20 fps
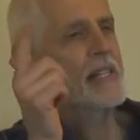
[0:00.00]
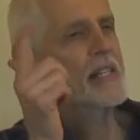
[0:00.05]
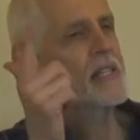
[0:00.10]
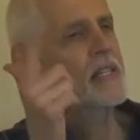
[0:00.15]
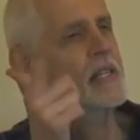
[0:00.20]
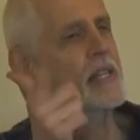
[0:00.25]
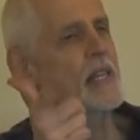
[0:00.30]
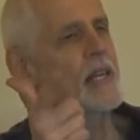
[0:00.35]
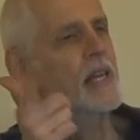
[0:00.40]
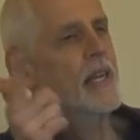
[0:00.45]

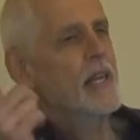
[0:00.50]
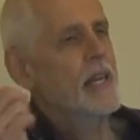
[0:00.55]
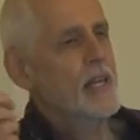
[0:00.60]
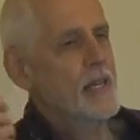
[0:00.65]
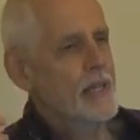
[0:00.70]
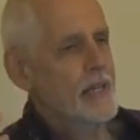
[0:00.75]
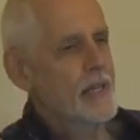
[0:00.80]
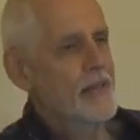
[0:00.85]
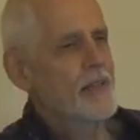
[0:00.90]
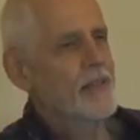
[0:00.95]

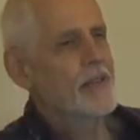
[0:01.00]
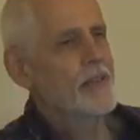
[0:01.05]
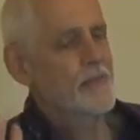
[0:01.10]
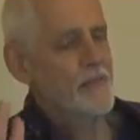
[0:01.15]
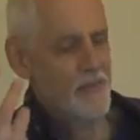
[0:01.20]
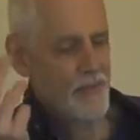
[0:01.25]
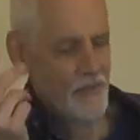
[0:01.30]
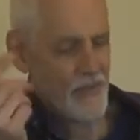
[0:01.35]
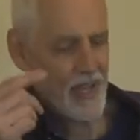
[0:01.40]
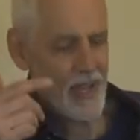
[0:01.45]
see
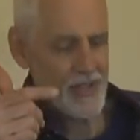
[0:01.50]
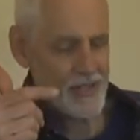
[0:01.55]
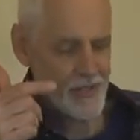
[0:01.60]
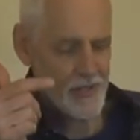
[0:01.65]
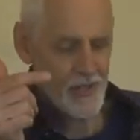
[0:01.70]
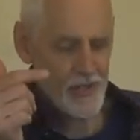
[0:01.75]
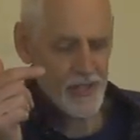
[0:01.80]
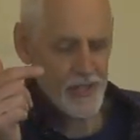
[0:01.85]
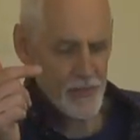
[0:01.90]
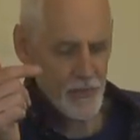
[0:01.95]
as
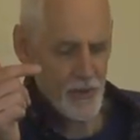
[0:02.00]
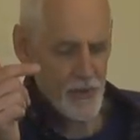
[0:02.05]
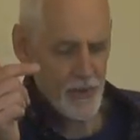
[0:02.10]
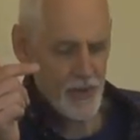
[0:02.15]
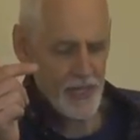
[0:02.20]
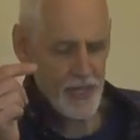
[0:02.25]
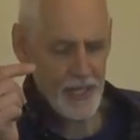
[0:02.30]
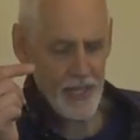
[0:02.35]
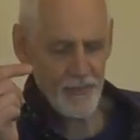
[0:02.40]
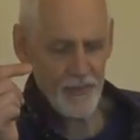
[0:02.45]
trees
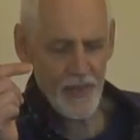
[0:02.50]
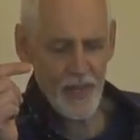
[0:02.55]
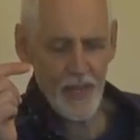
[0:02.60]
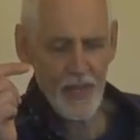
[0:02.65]
walking.